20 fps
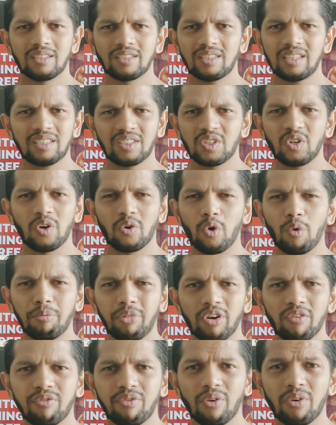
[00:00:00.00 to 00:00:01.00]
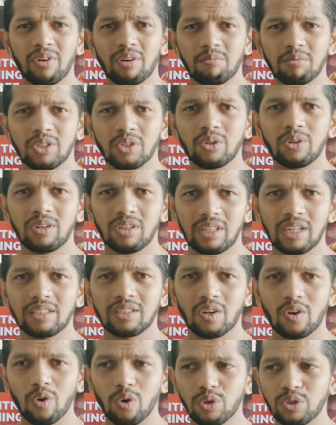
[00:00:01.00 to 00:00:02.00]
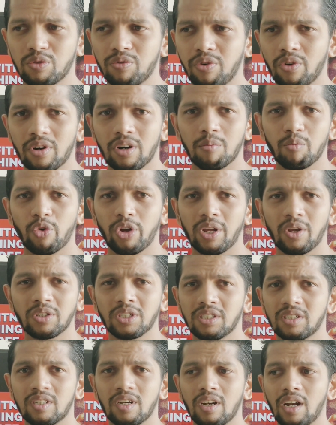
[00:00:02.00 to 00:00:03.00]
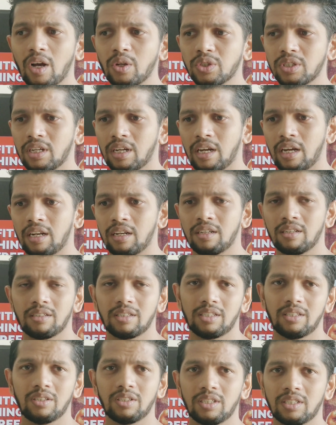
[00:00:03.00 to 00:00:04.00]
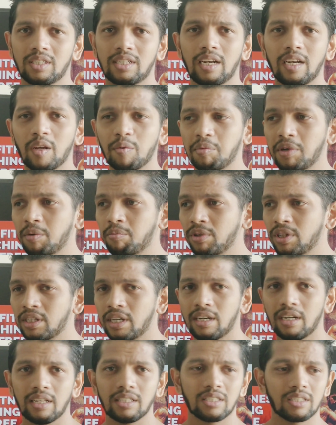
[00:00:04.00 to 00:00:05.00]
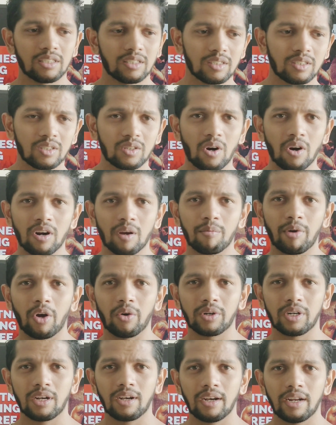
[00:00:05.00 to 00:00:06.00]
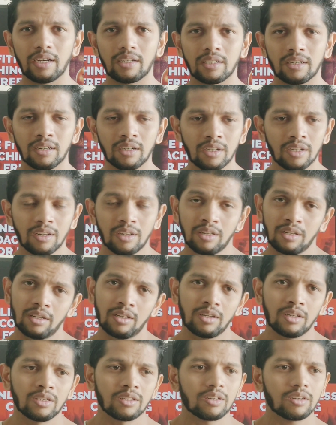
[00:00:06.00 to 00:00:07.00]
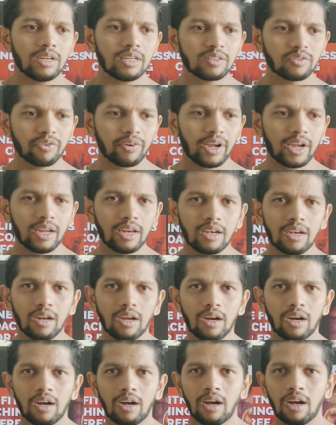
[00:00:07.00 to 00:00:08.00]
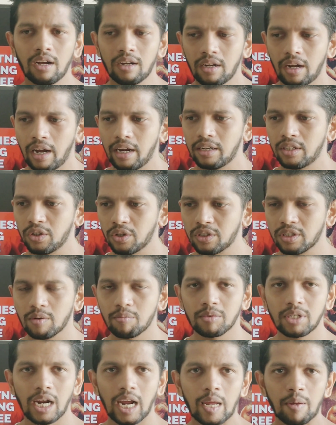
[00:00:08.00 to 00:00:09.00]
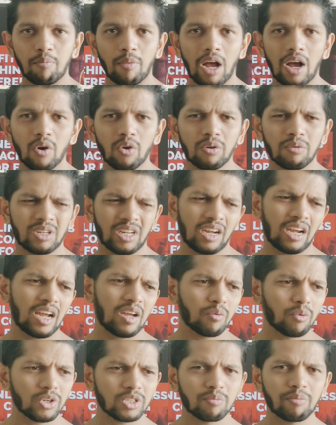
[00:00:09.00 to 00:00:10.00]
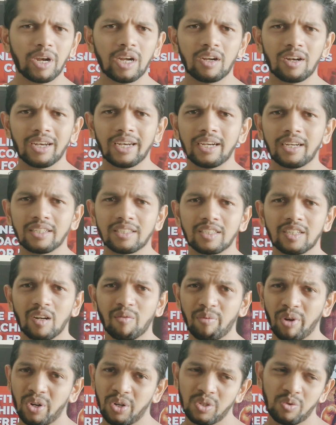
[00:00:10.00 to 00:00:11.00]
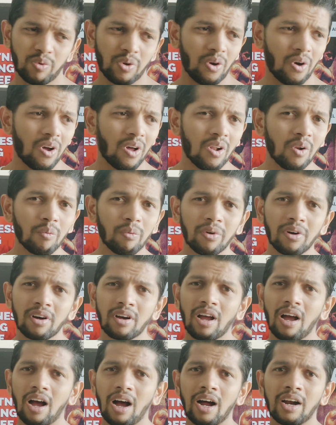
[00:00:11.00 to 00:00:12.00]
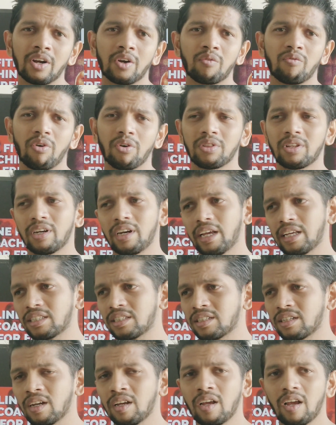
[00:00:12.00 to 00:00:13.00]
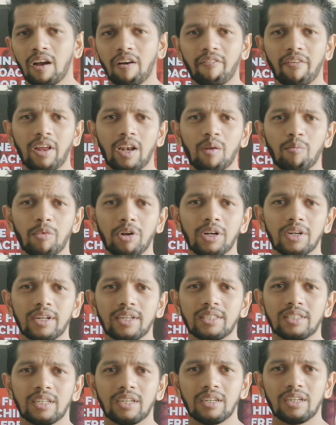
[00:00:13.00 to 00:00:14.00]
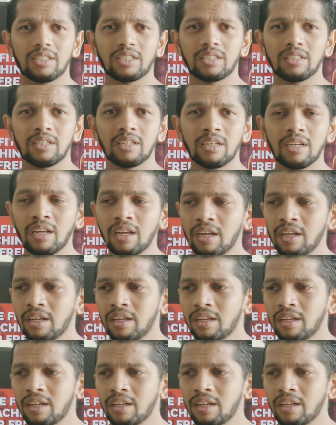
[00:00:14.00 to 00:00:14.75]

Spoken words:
That's not open forum, dude. That's a closed forum where you're just announcing and you're just telling people that let's talk about it later. That's fine. I took some time out. Yeah, I was mentally disturbed because we all work hard for the next available designation.